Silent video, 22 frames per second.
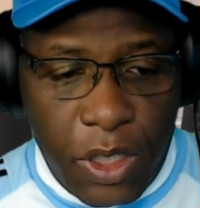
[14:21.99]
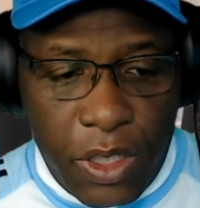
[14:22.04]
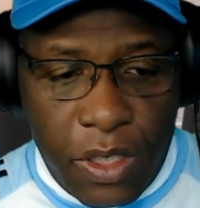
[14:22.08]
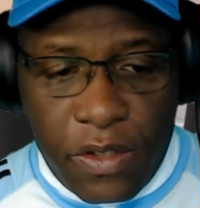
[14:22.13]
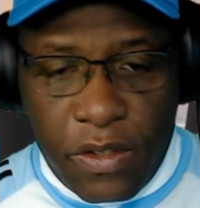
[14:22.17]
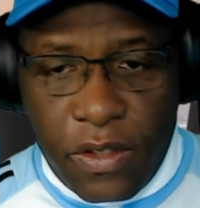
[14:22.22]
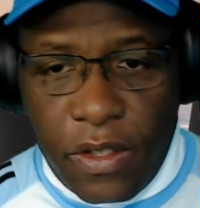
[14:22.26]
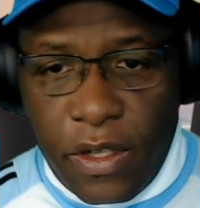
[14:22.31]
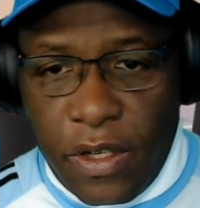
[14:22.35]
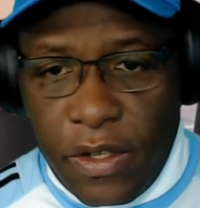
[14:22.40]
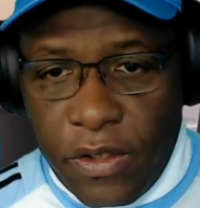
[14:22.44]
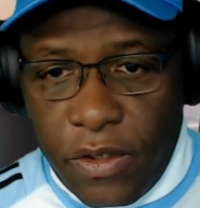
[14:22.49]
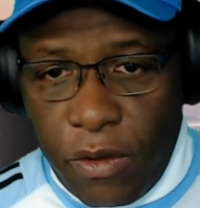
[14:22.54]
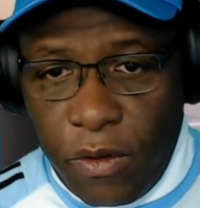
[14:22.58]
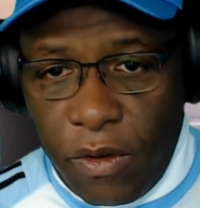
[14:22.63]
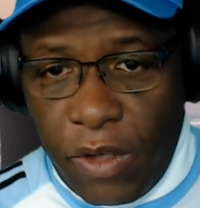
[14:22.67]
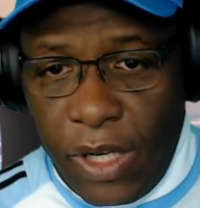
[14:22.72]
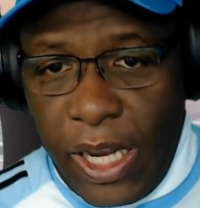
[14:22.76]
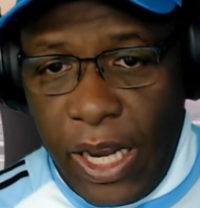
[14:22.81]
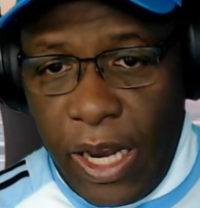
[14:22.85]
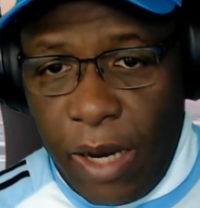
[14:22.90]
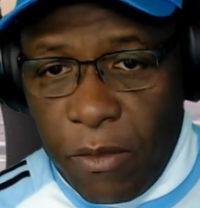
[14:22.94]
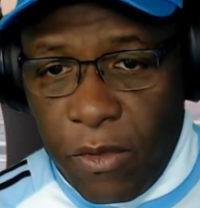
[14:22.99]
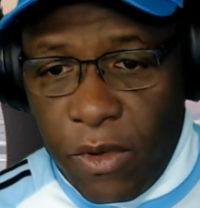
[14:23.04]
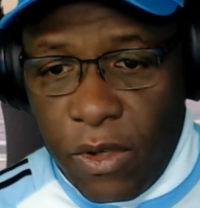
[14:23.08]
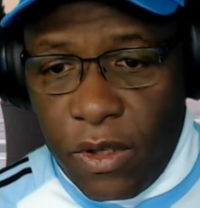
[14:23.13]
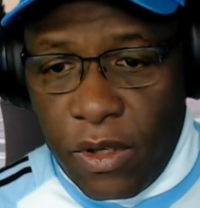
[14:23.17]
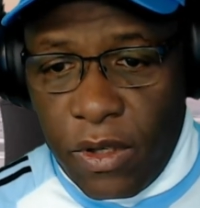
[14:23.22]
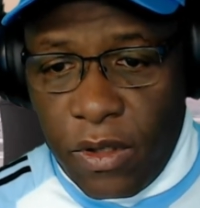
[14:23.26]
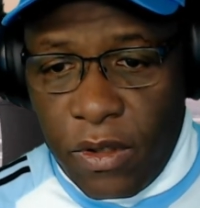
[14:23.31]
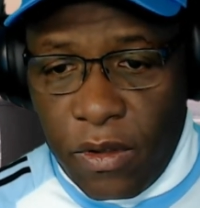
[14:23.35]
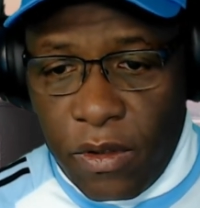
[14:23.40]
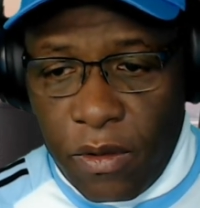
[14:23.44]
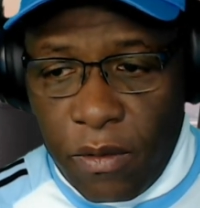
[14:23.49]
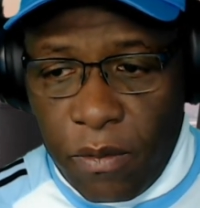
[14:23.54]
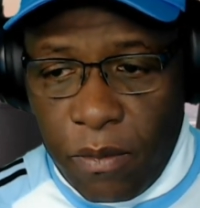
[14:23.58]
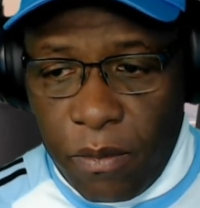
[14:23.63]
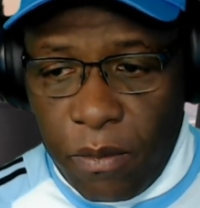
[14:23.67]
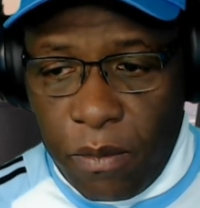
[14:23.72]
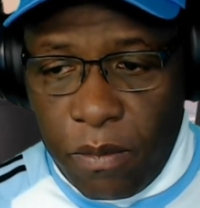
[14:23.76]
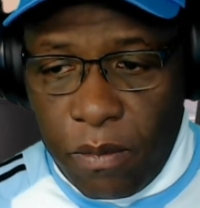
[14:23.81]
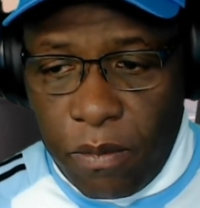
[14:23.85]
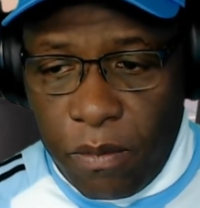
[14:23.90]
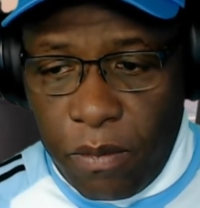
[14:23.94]
because there's no
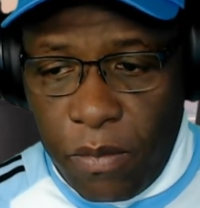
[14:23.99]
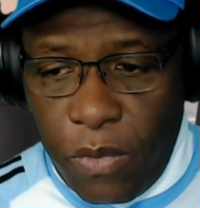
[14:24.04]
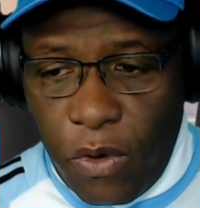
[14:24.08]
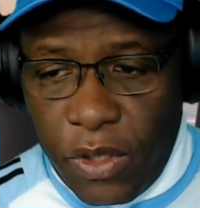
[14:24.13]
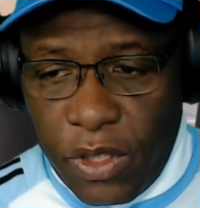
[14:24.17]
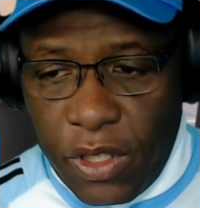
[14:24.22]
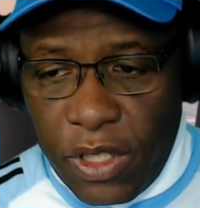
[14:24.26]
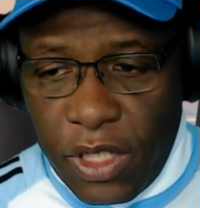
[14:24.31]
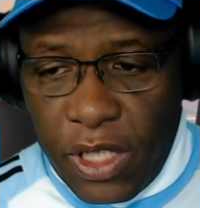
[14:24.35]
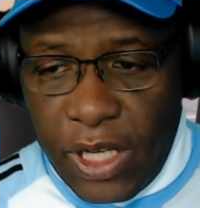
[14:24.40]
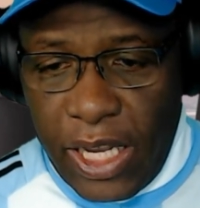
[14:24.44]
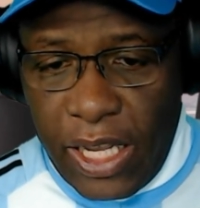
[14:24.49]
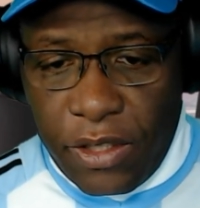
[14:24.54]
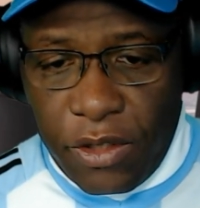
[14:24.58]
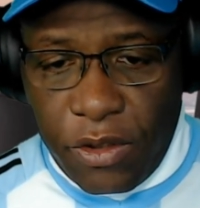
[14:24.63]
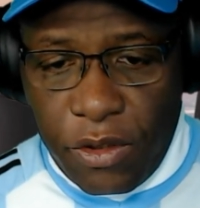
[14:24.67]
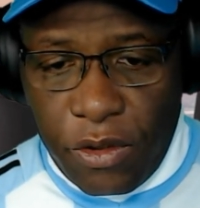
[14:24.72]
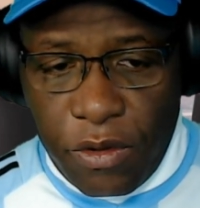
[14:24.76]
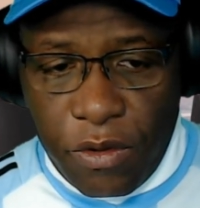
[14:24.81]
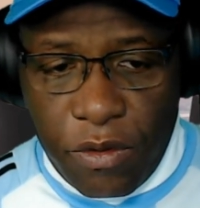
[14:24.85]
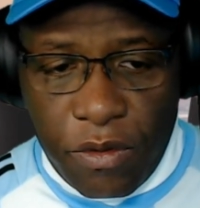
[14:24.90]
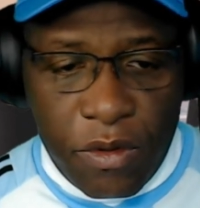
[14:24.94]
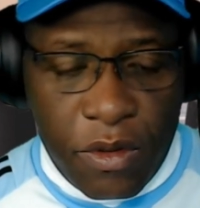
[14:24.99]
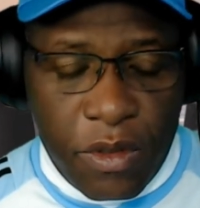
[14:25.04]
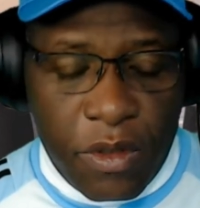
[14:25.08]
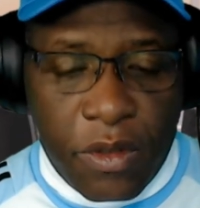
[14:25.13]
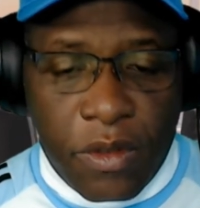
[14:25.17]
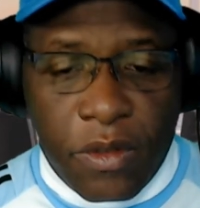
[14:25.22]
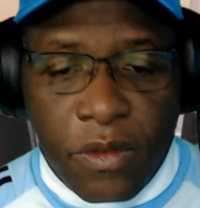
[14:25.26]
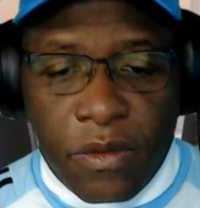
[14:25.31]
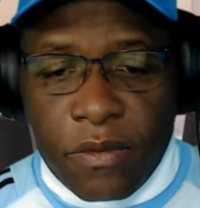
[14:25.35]
camera pointed at you